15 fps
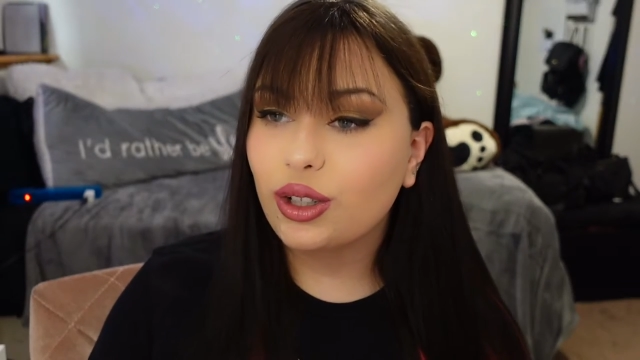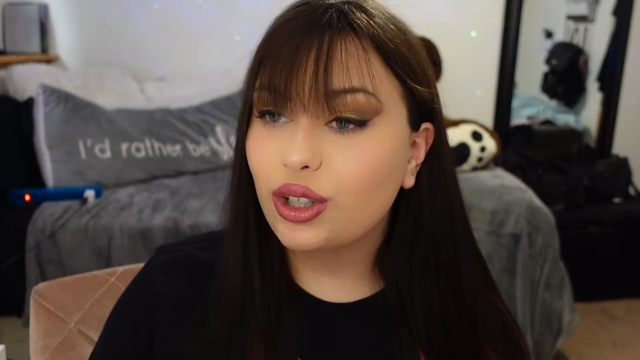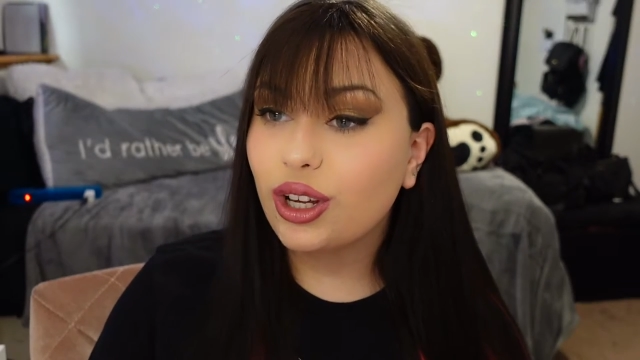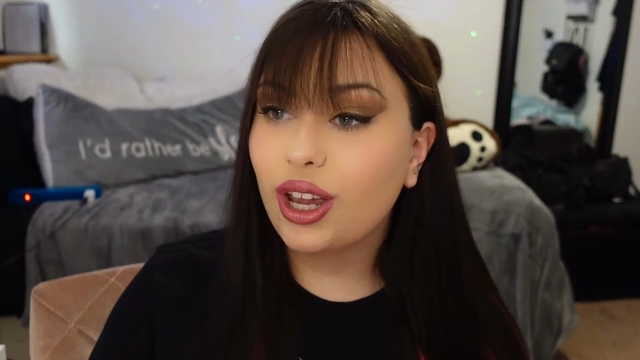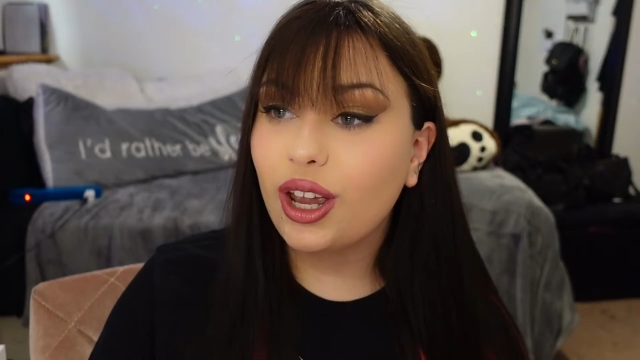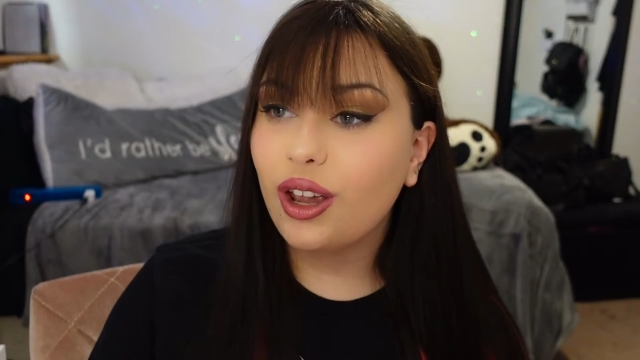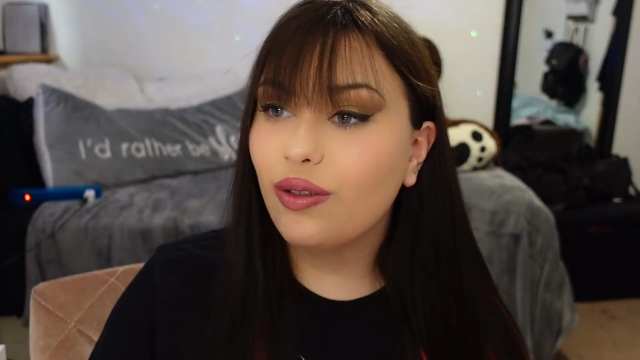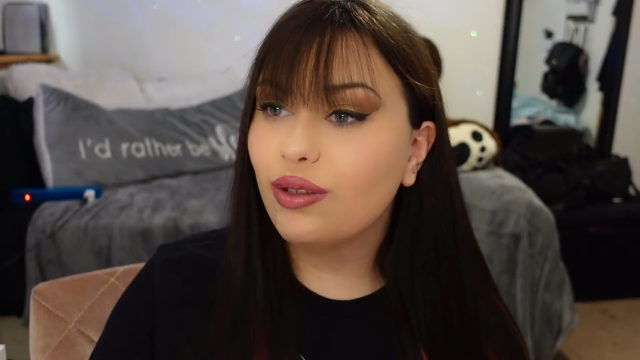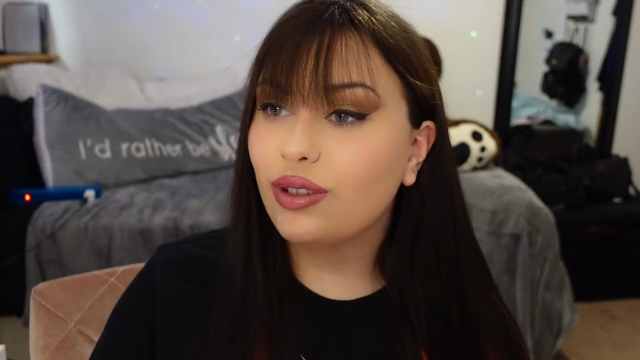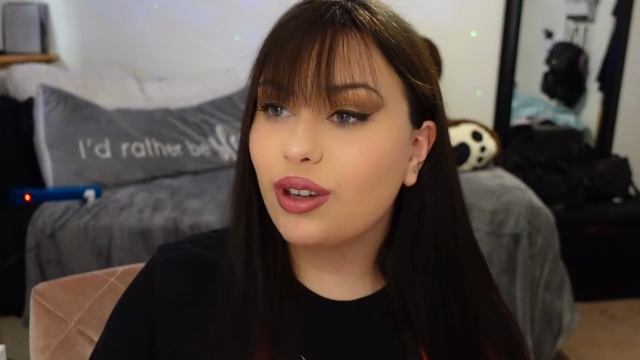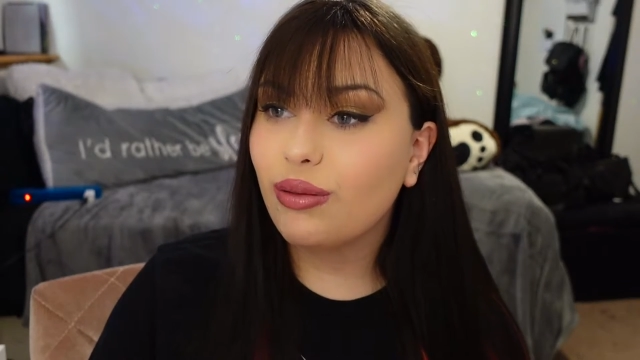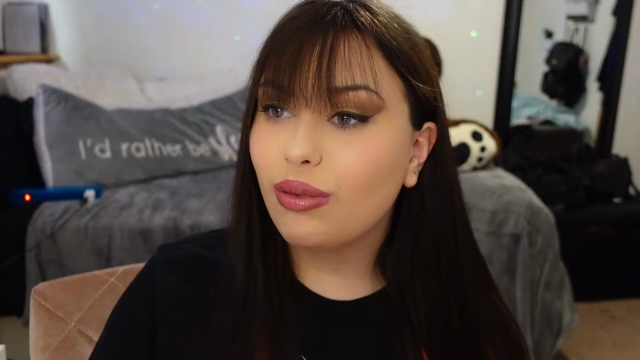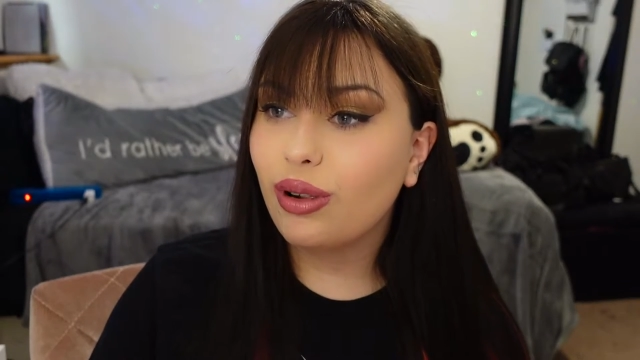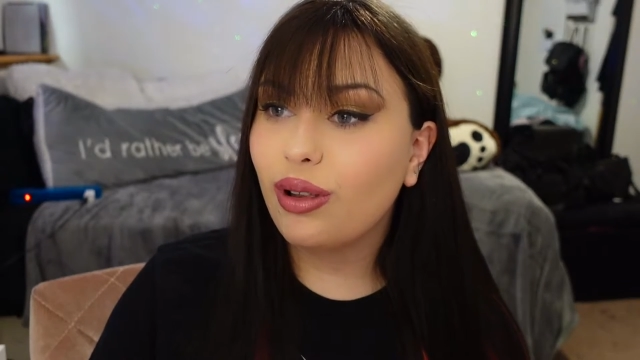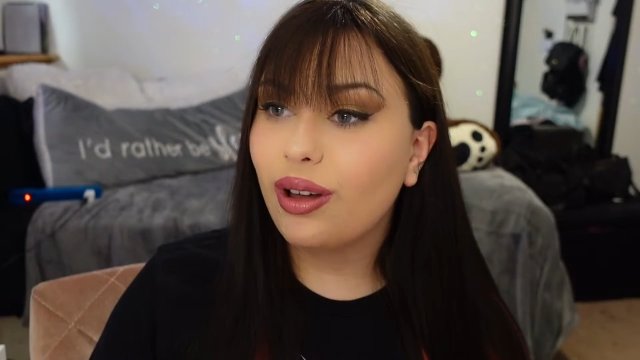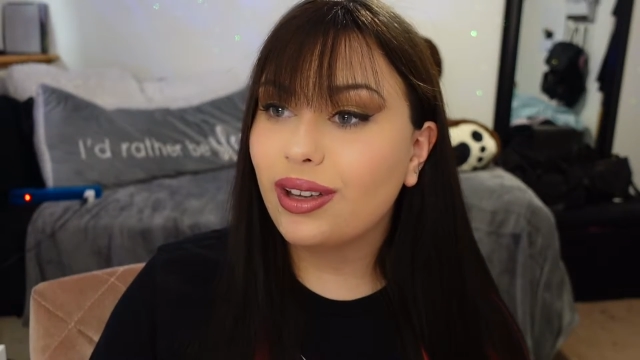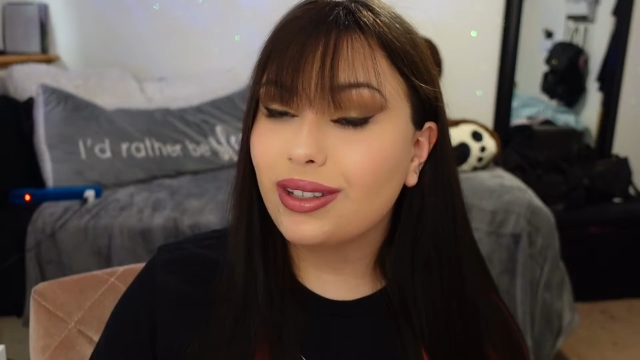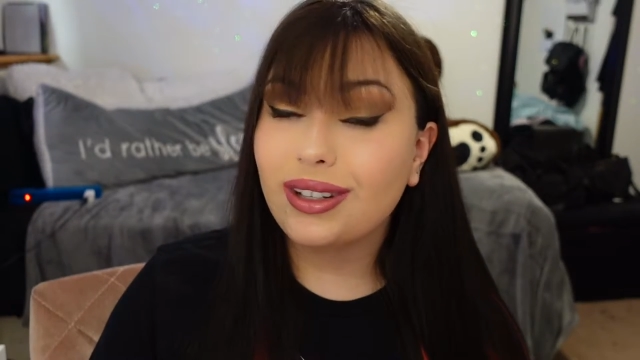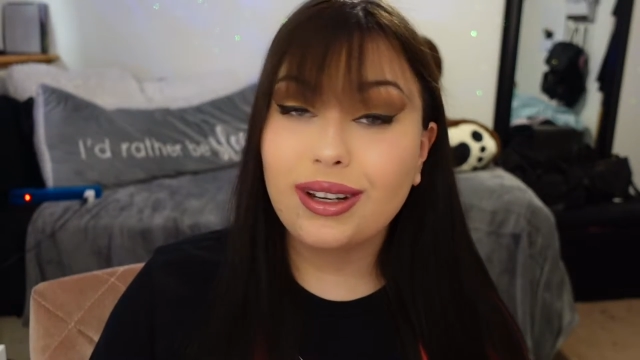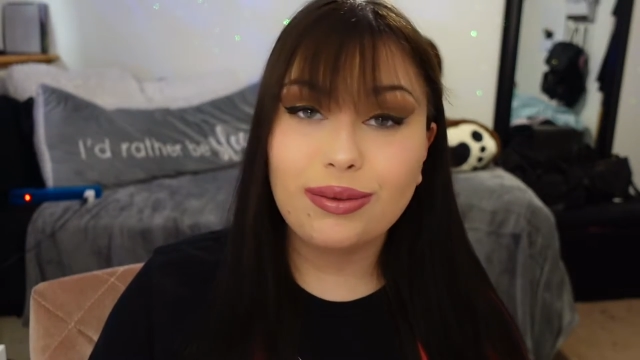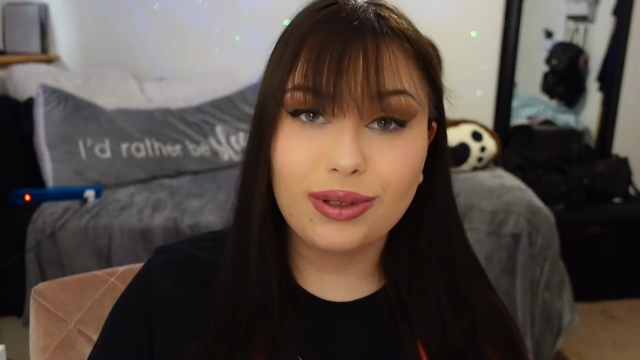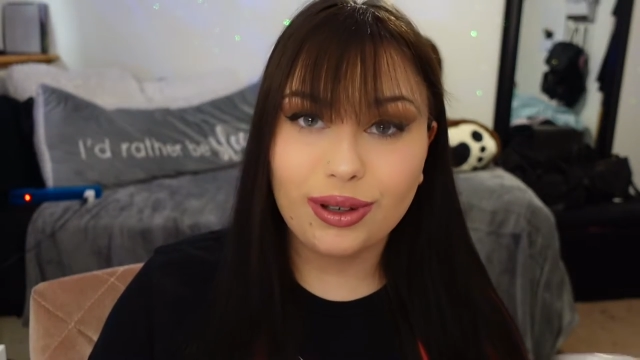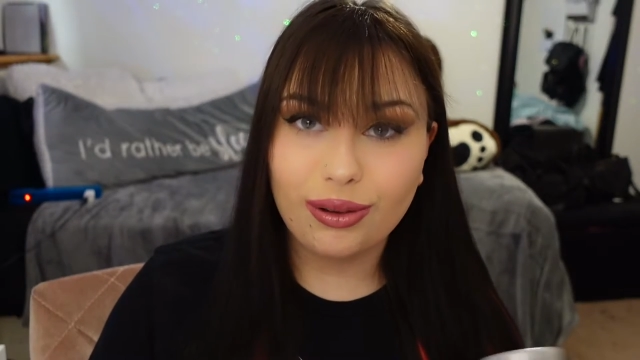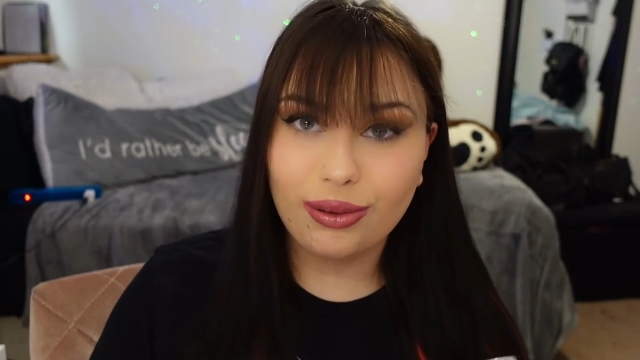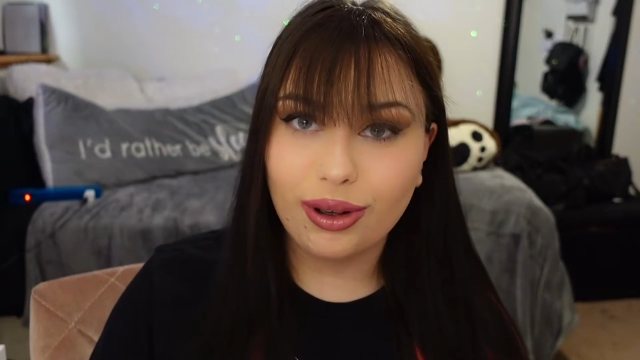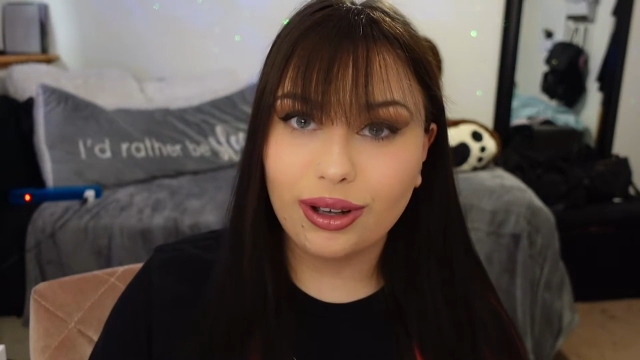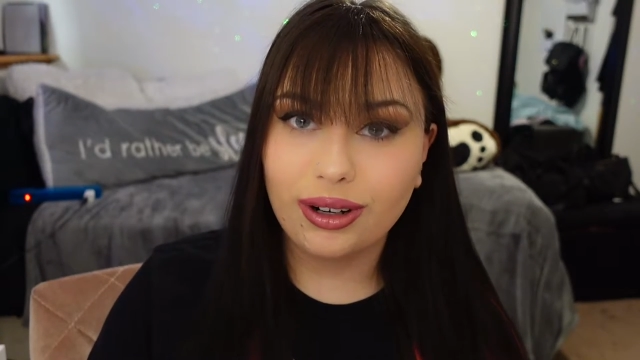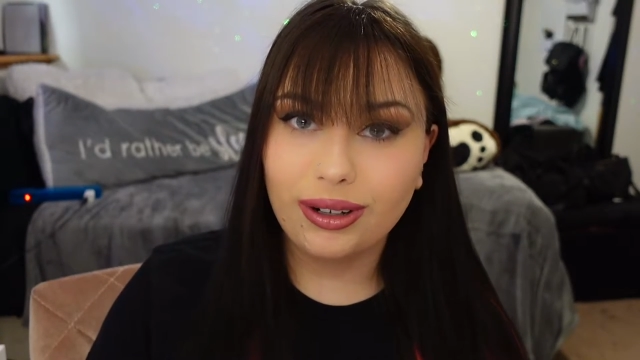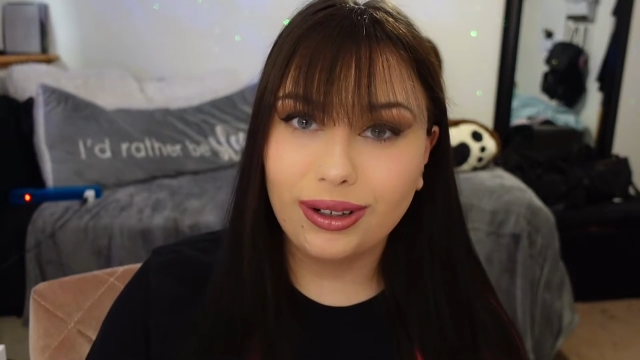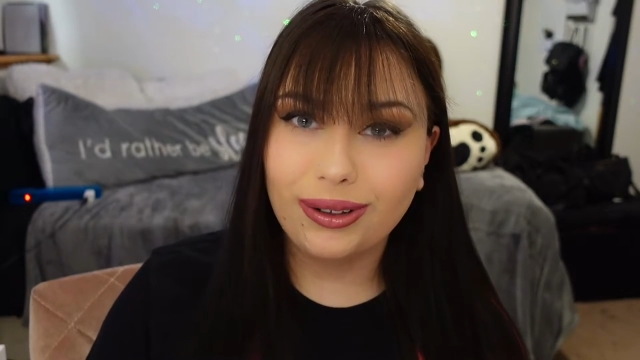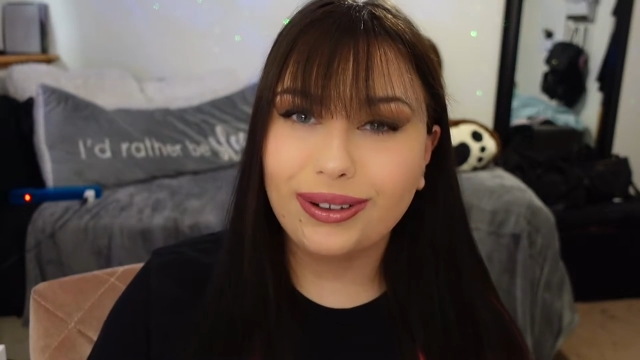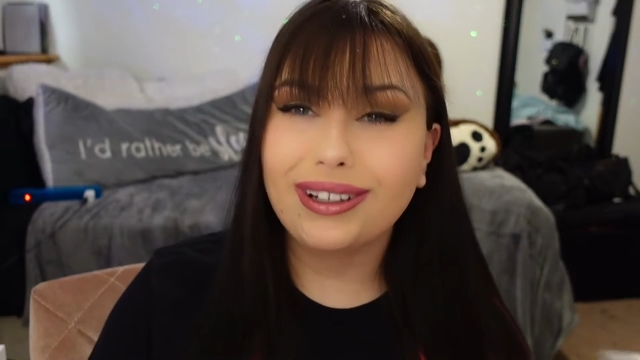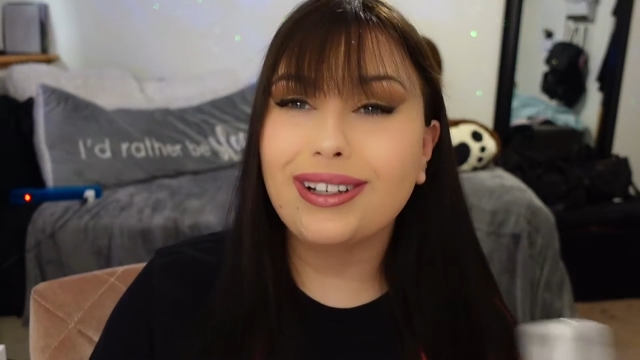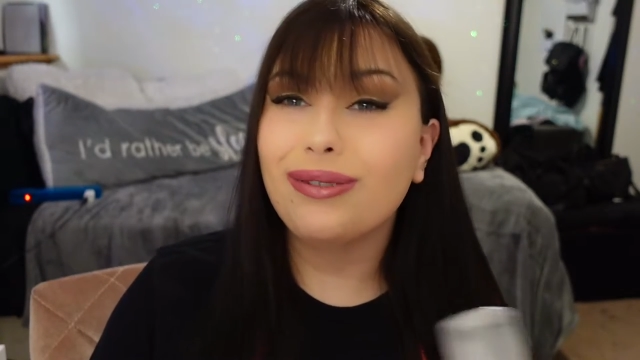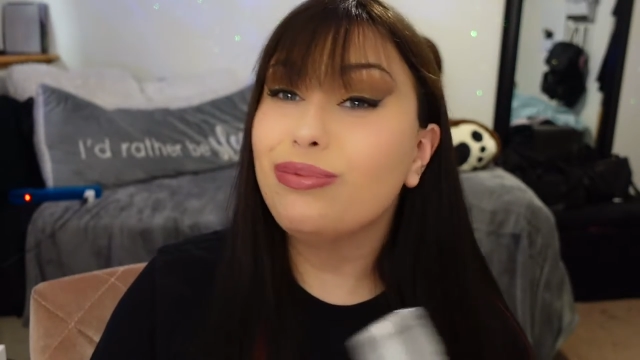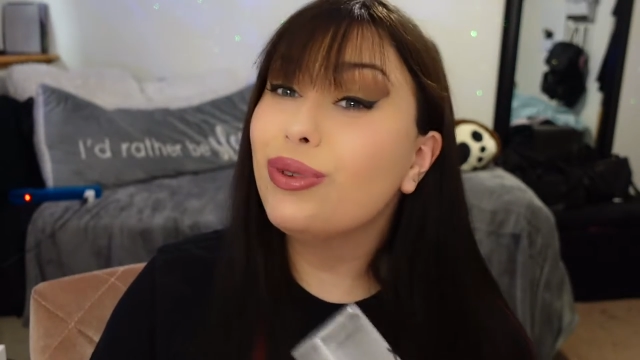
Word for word: she came and said my last name, so I'm not going to do it.